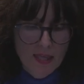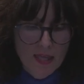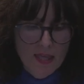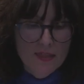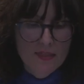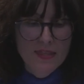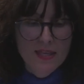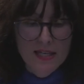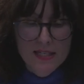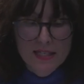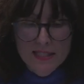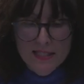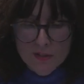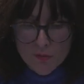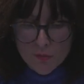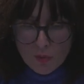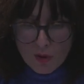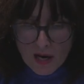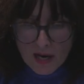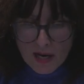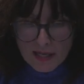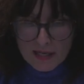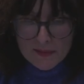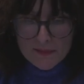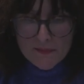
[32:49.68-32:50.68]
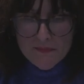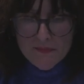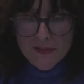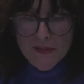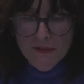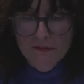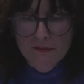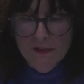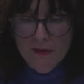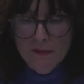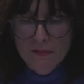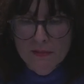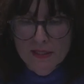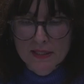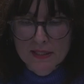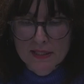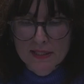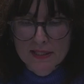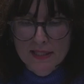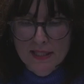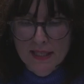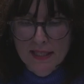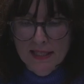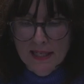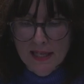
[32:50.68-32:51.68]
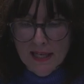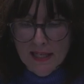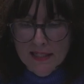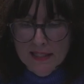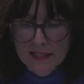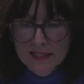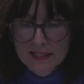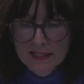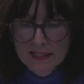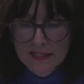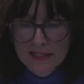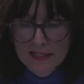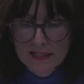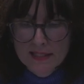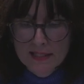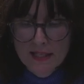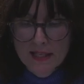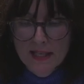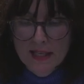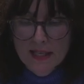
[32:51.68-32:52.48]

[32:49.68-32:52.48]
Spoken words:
That is why the feminist analysis